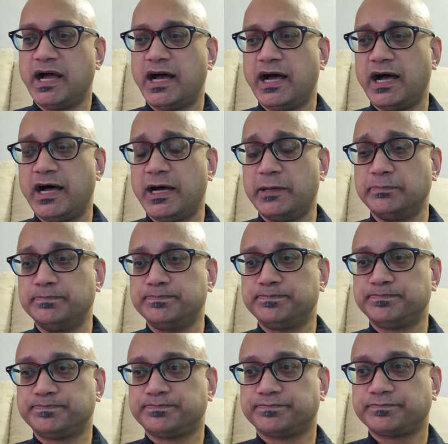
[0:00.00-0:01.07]
Um,
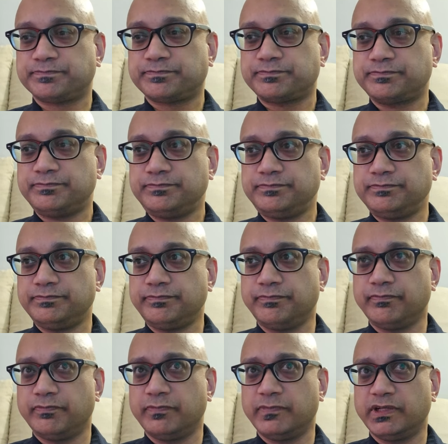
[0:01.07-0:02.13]

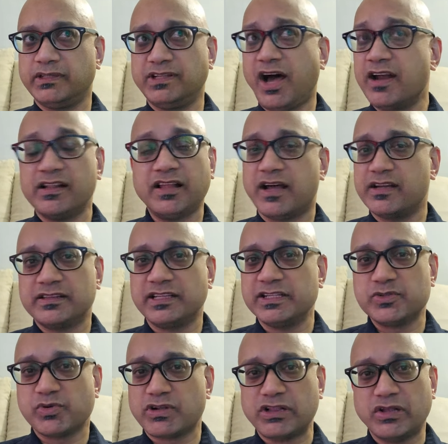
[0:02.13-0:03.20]
not a lot of
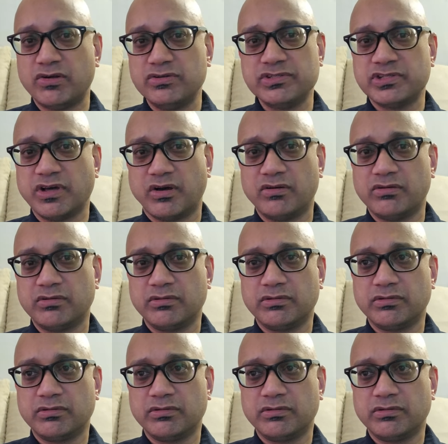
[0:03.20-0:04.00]
things were closed though.